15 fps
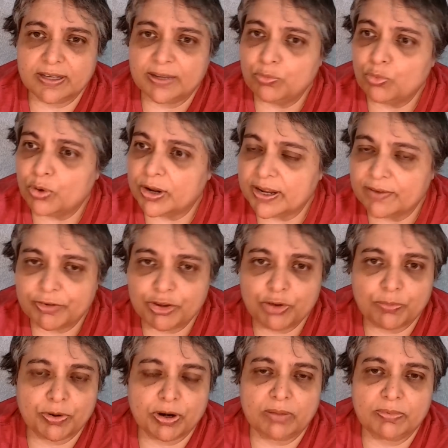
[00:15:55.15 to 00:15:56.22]
And whatever your
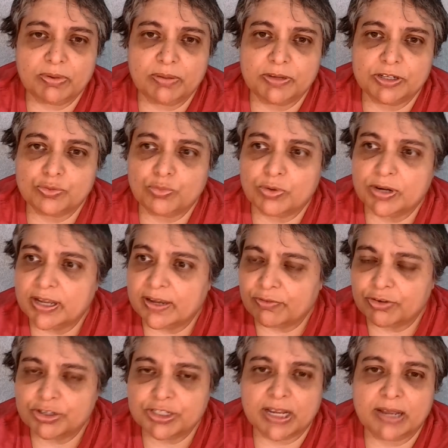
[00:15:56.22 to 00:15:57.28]
problem is,
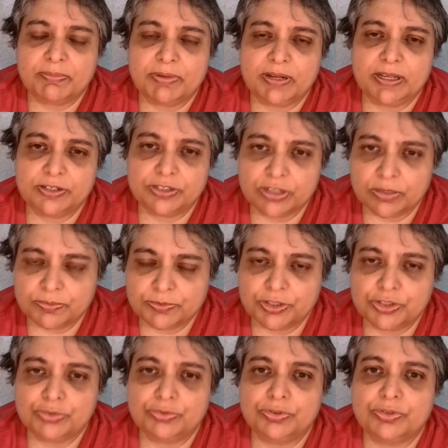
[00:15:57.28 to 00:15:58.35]
whatever is happening,
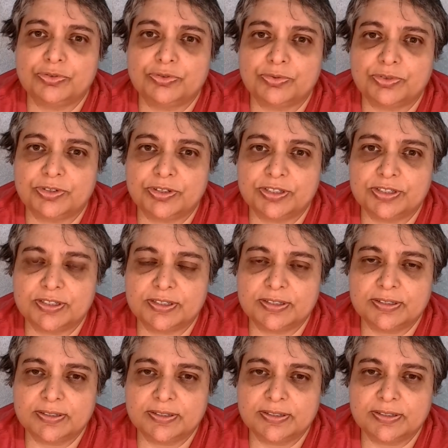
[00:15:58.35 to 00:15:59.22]
substitute those words.